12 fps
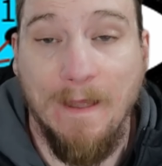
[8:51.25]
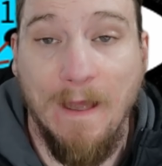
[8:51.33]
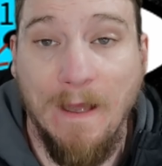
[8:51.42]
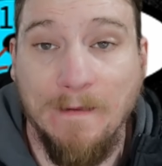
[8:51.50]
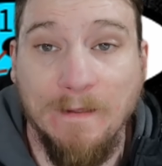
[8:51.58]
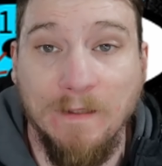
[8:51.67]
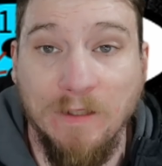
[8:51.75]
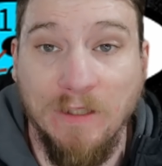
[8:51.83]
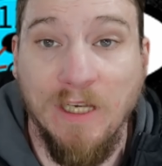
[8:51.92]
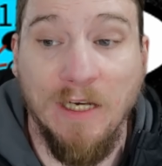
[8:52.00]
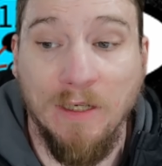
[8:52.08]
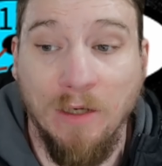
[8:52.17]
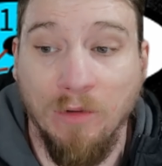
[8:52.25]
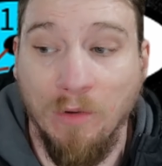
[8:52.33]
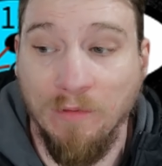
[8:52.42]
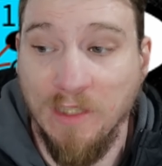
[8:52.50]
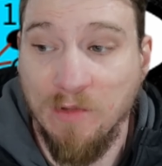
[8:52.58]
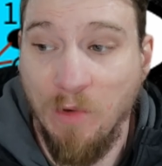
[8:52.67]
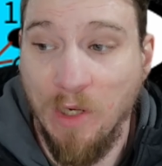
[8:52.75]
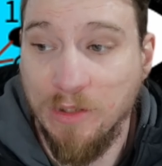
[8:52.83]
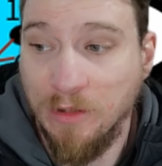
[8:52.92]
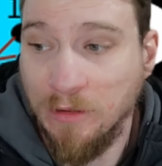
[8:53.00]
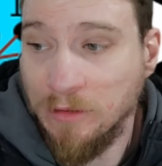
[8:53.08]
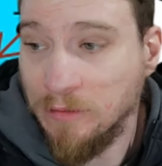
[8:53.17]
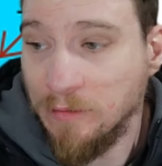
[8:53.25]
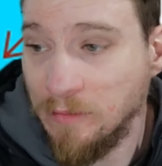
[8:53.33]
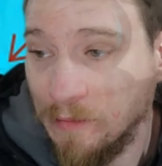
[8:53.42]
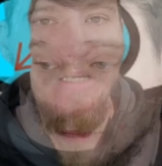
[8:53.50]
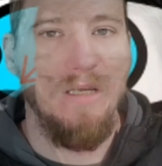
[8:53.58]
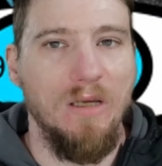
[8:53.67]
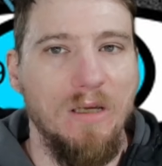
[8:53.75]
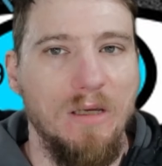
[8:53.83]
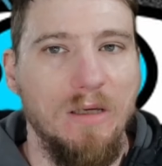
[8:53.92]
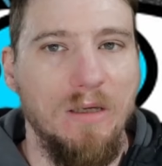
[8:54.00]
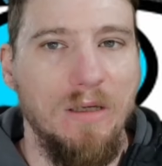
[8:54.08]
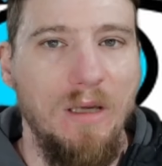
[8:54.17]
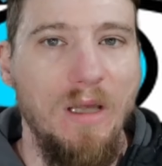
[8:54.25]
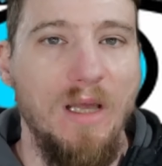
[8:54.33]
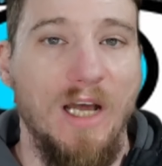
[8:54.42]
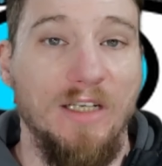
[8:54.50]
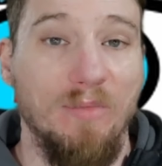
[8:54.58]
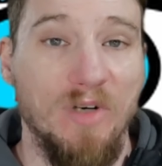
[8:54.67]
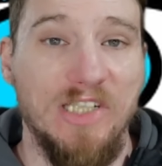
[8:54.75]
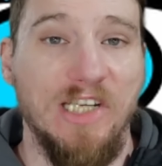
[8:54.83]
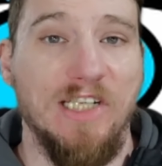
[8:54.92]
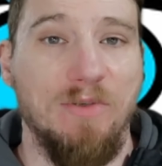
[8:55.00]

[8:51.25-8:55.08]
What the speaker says: You can't go wrong with this watch. At number 6,